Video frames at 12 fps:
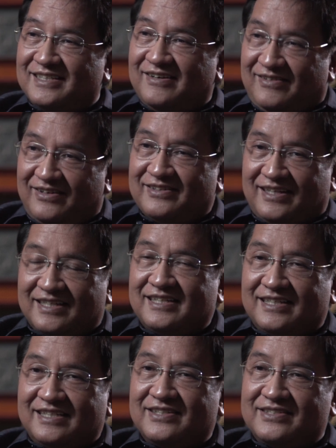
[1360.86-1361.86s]
No,
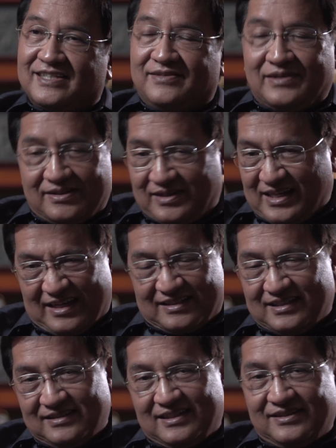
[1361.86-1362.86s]
talagang ano siya. But again,
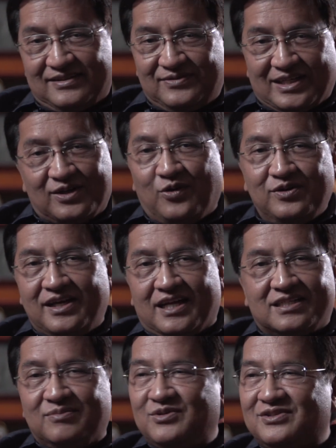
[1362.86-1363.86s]
we can only
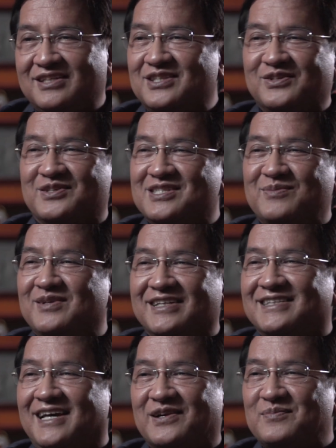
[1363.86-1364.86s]
attribute it to his
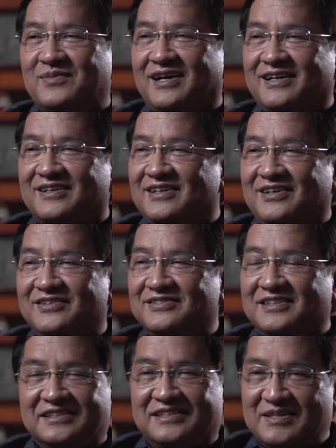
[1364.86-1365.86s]
military
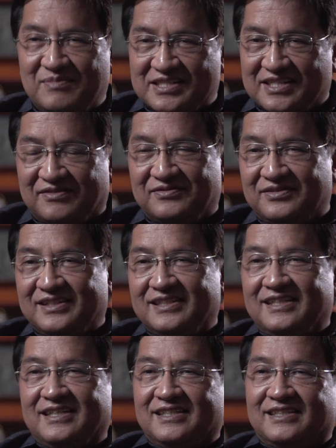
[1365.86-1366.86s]
background, that he must have
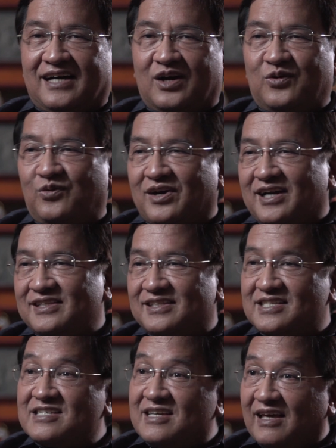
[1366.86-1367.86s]
acquired the
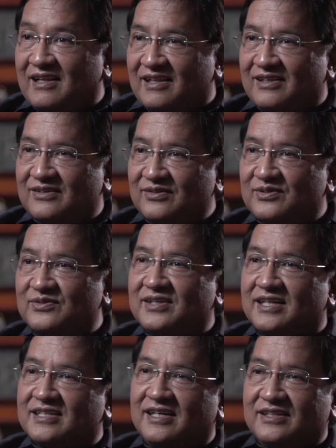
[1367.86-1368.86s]
skill to do
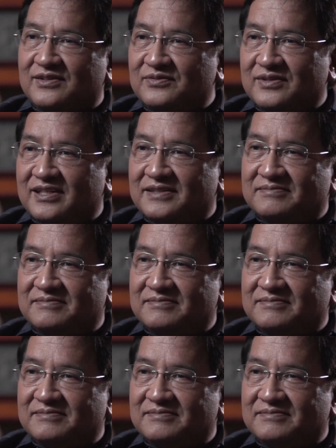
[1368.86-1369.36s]
that kind of thing.